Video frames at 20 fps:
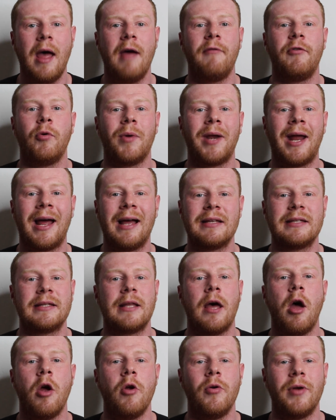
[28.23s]
Everyone has
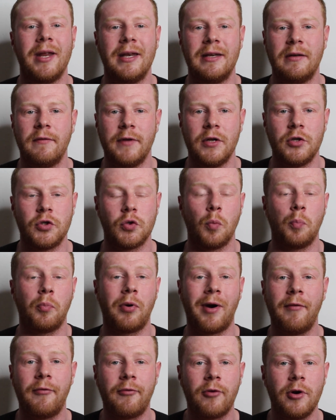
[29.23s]
their own individual
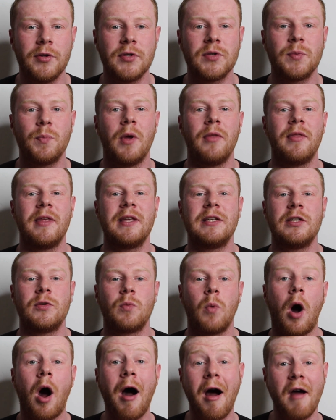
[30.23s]
preference, but this
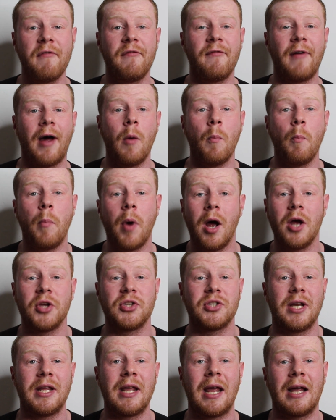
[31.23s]
is what I've found
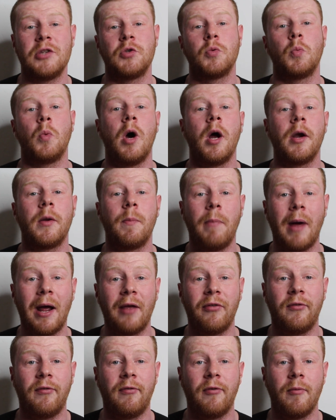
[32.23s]
personally has worked
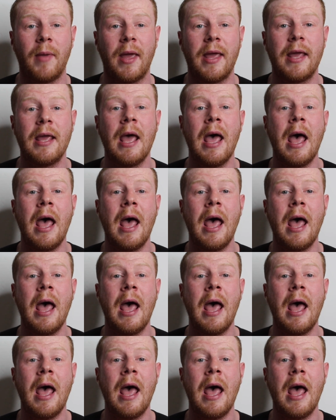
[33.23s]
best for me